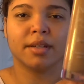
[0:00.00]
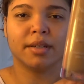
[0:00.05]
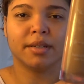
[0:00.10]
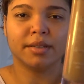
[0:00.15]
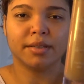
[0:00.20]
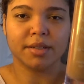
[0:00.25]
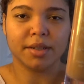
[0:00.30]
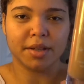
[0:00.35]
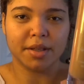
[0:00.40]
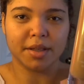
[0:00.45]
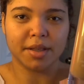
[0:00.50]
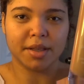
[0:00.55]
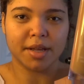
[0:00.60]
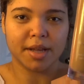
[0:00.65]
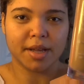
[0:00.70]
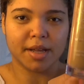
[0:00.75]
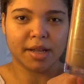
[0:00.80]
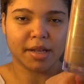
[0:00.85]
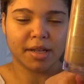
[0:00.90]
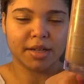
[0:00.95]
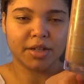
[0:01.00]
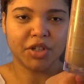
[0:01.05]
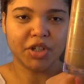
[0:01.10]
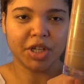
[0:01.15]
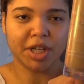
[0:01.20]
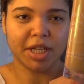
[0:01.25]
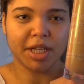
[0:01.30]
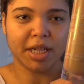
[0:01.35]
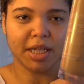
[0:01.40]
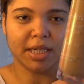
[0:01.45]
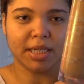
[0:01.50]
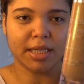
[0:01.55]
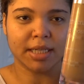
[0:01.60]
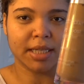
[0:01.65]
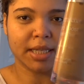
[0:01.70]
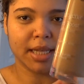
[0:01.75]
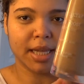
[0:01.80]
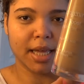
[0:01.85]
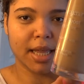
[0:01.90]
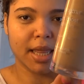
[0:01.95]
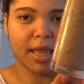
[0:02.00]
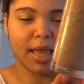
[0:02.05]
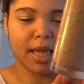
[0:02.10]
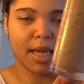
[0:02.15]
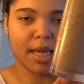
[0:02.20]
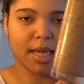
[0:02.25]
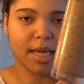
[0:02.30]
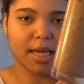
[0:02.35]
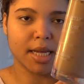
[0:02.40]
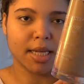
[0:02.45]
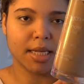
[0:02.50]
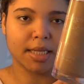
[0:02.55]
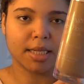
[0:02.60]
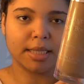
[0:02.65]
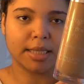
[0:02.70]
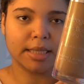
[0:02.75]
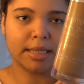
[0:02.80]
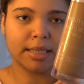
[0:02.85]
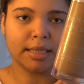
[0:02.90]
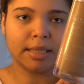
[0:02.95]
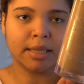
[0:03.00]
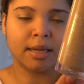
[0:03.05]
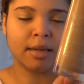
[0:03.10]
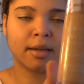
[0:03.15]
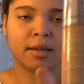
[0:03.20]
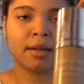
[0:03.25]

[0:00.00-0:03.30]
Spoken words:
So that she looks like this.